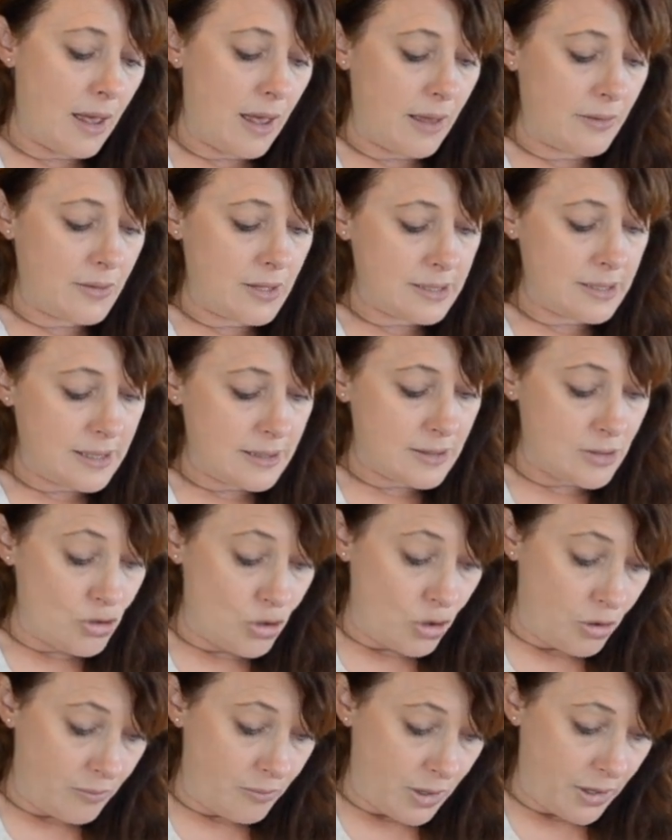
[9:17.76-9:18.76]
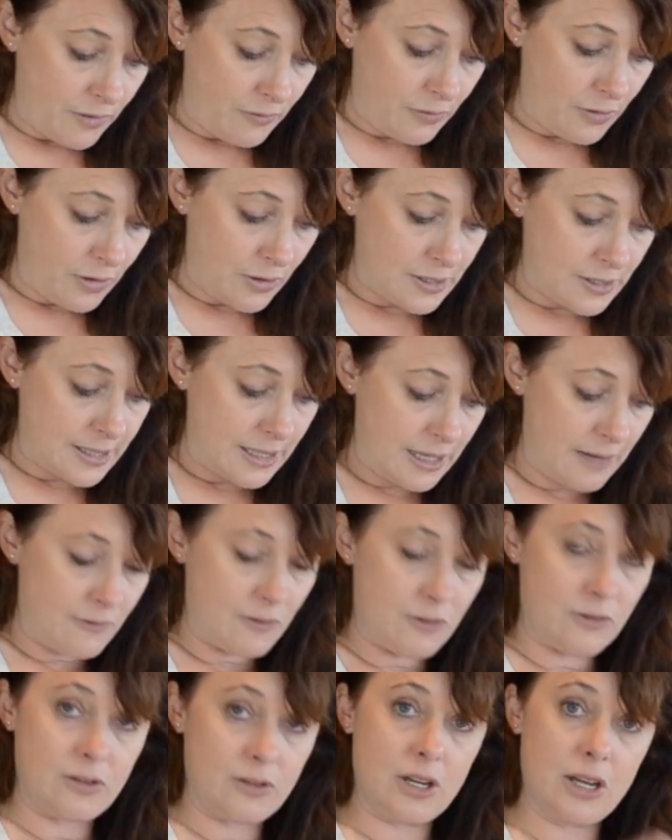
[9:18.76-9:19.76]
This is not my first
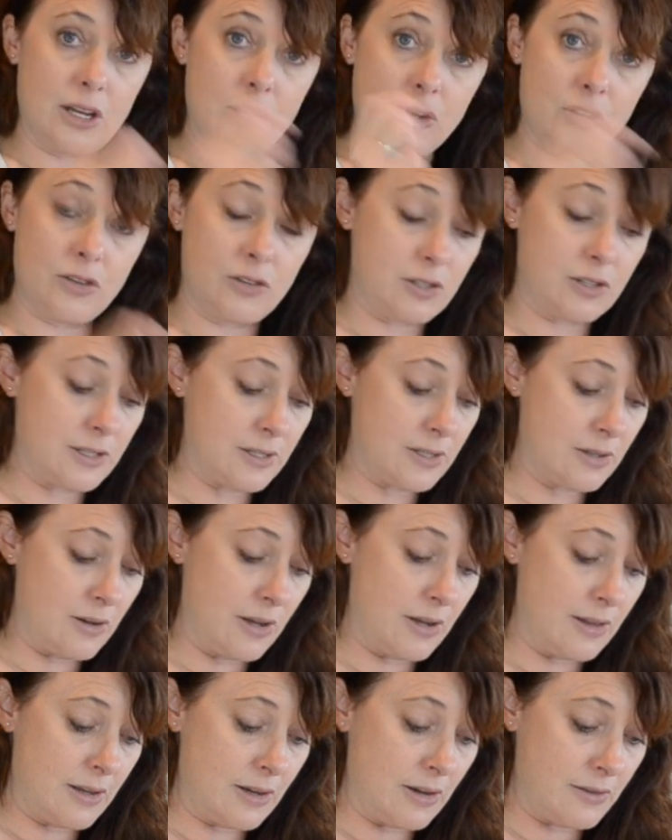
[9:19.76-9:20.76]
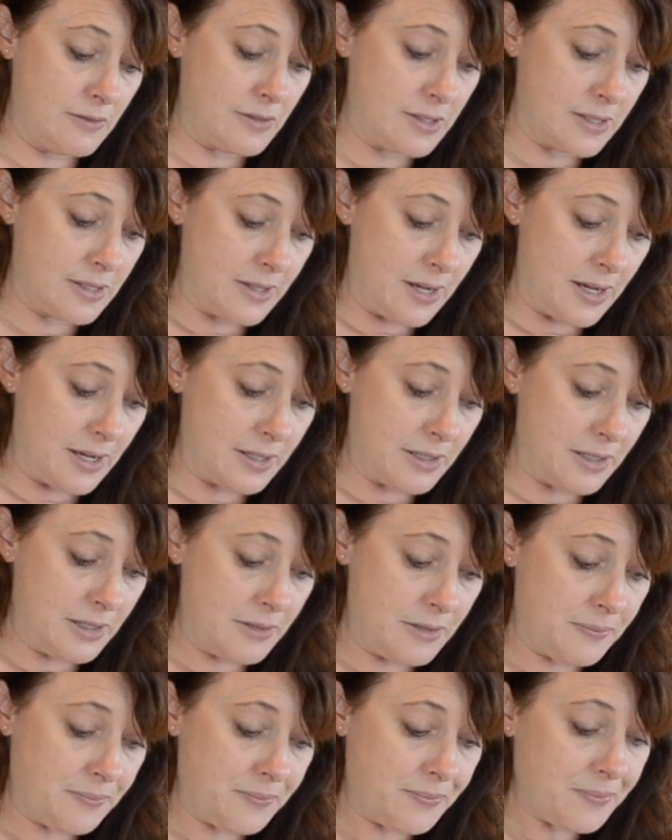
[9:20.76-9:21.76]
Heaven and Earth design that I've started.